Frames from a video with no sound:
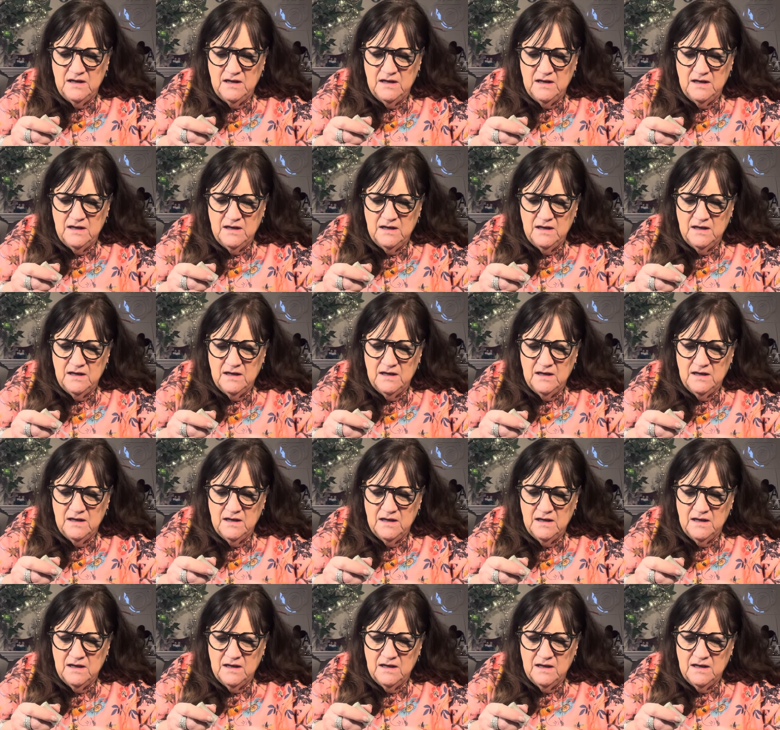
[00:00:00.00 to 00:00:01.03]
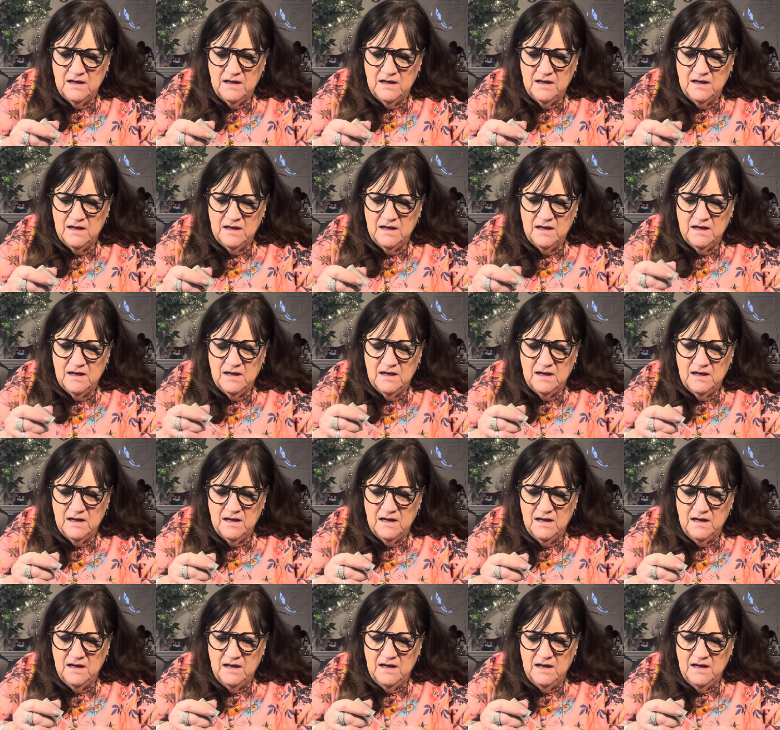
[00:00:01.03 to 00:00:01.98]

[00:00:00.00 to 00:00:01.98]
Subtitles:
Nobody speaks.